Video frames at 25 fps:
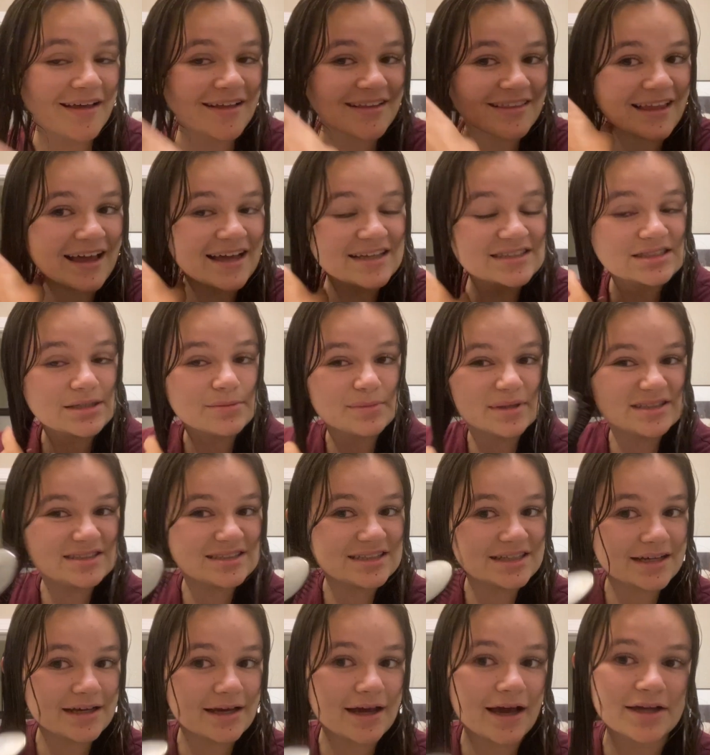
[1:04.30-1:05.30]
last time I
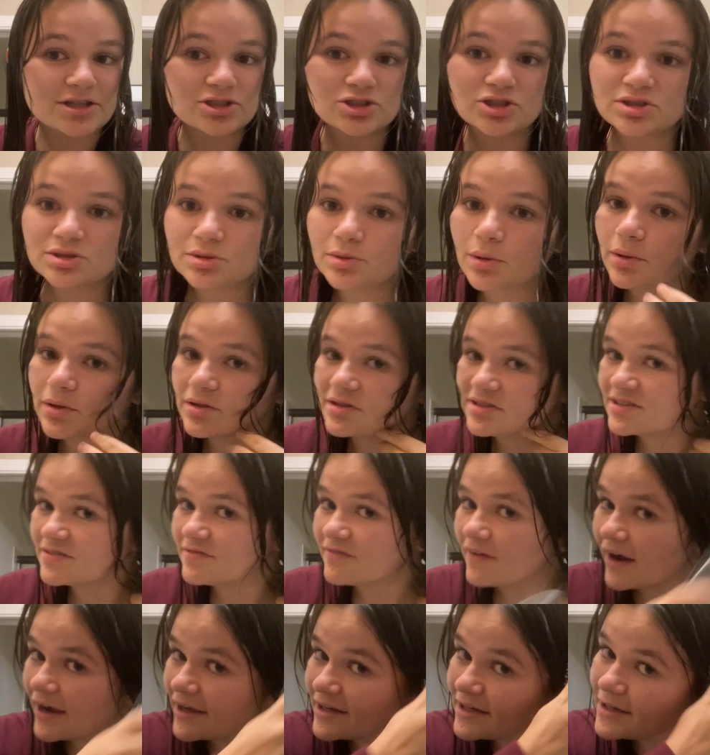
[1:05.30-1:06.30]
did it I just
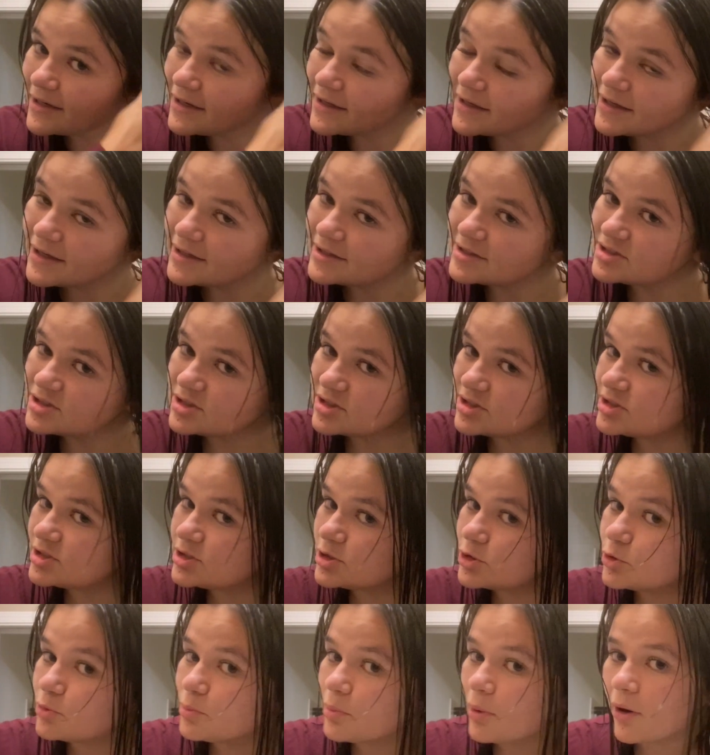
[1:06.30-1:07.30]
divided it into
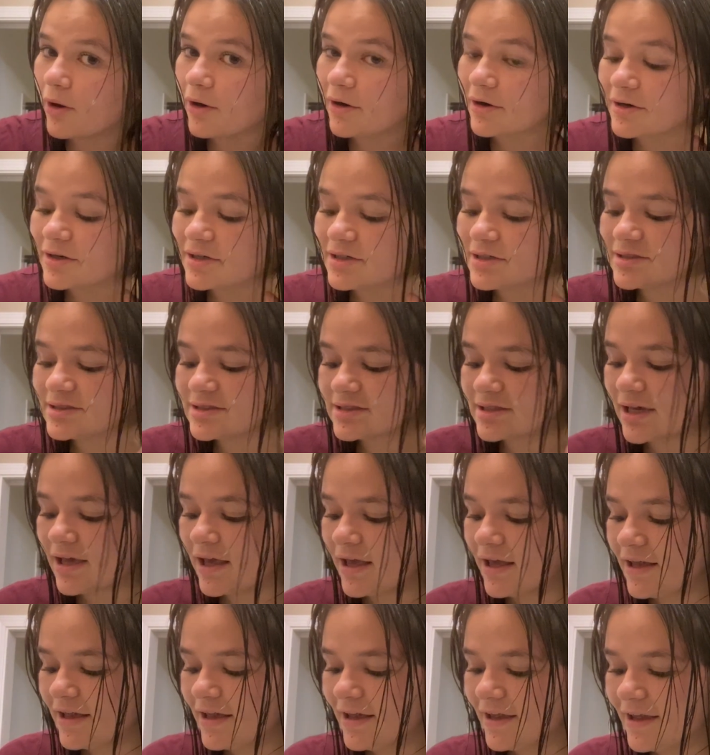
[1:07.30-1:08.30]
two parts
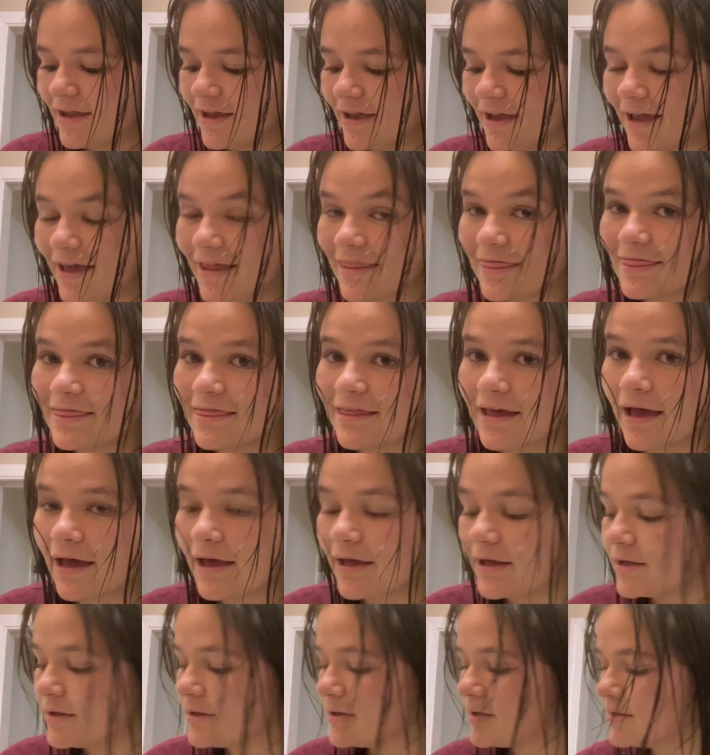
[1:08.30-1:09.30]
and
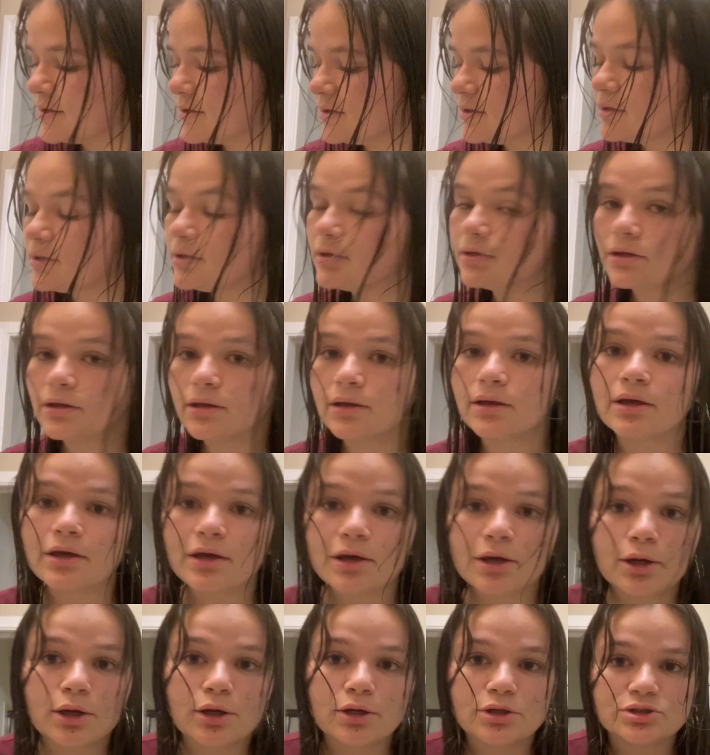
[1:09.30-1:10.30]
then
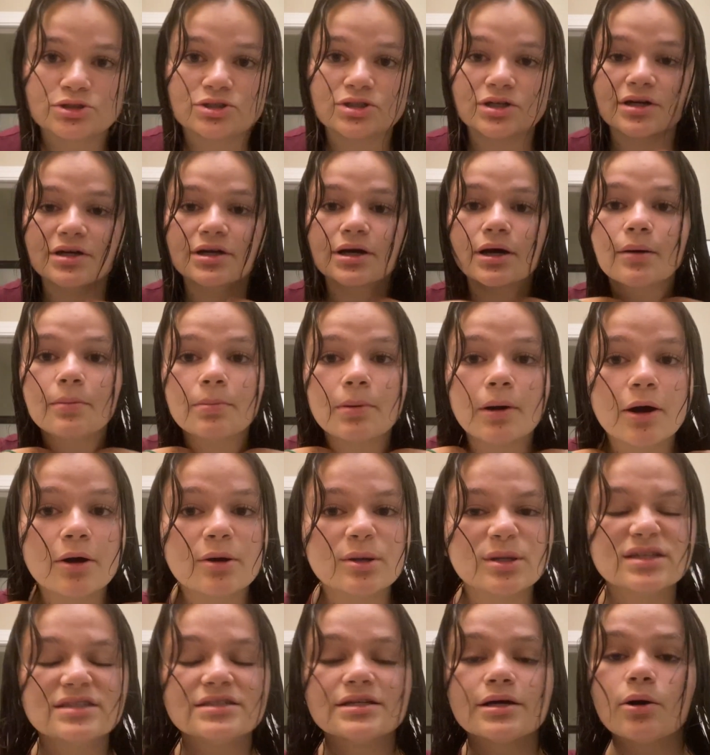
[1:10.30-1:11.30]
took a
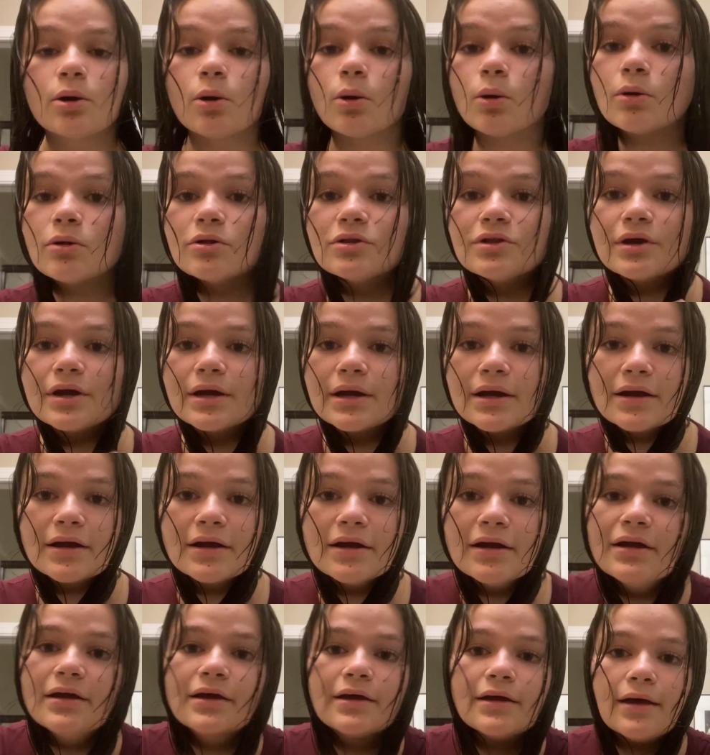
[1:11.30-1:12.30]
ponytail holder
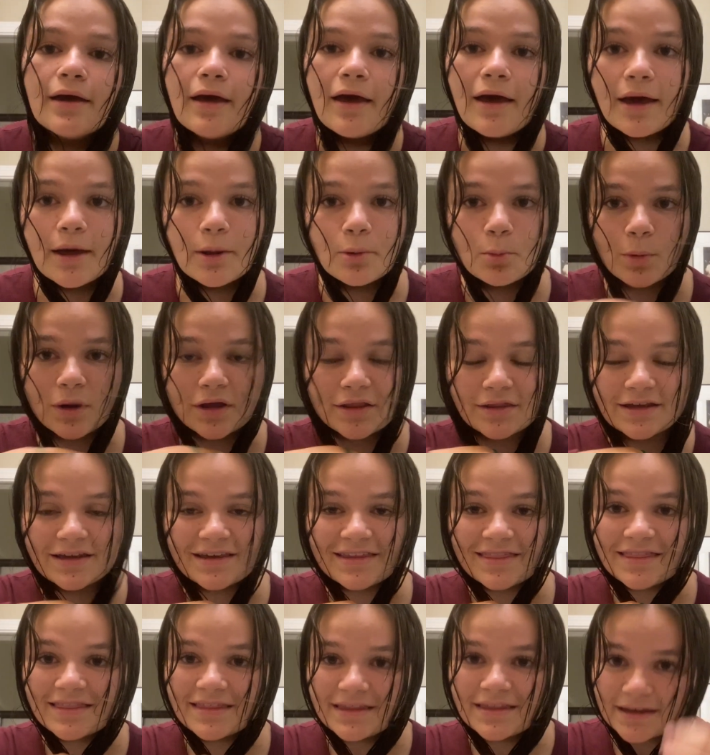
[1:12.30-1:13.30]
and went
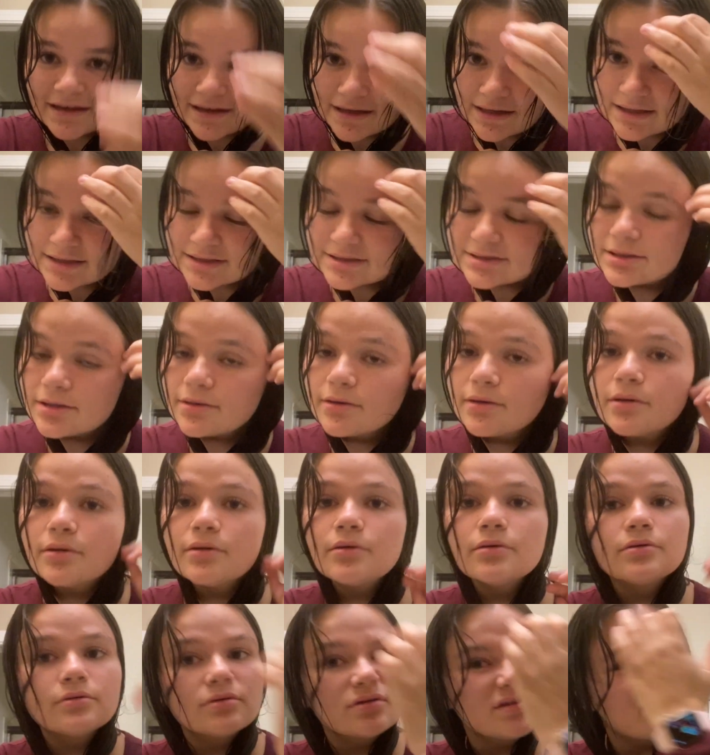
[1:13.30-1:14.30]
like this.
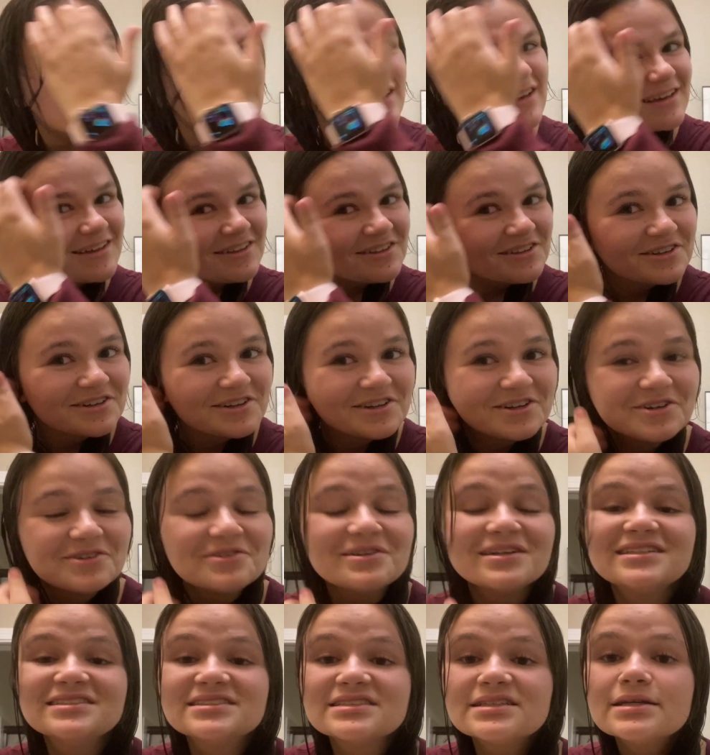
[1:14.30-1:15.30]
I look
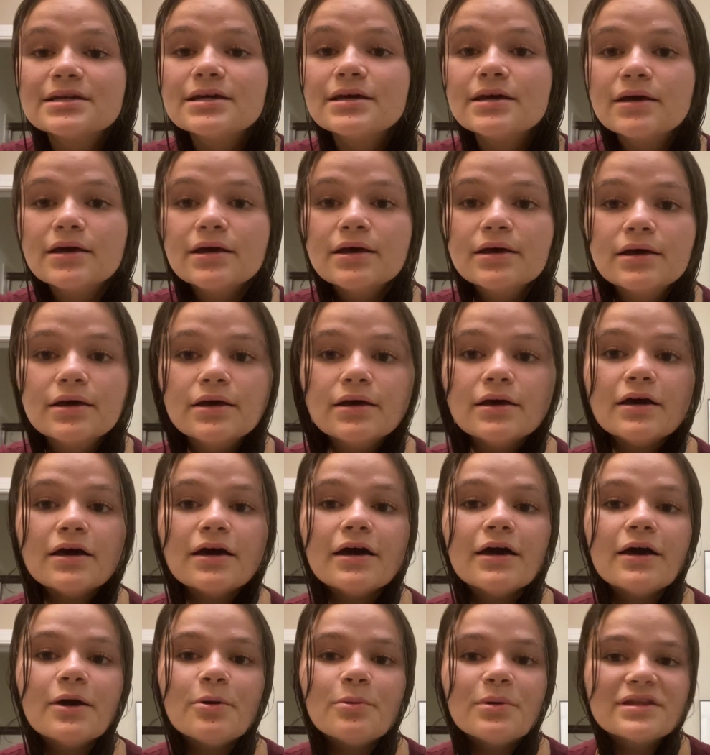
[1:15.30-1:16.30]
crazy.
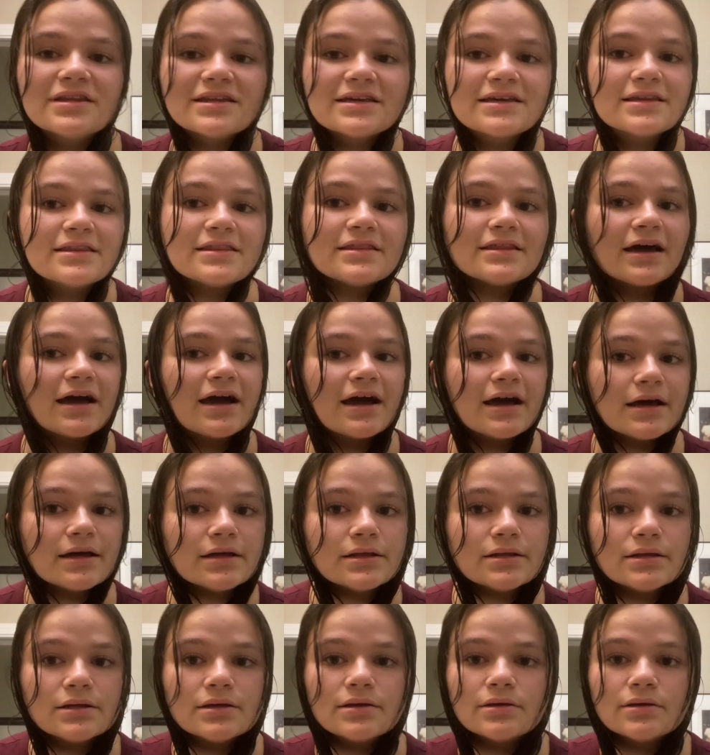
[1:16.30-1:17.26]
I went like that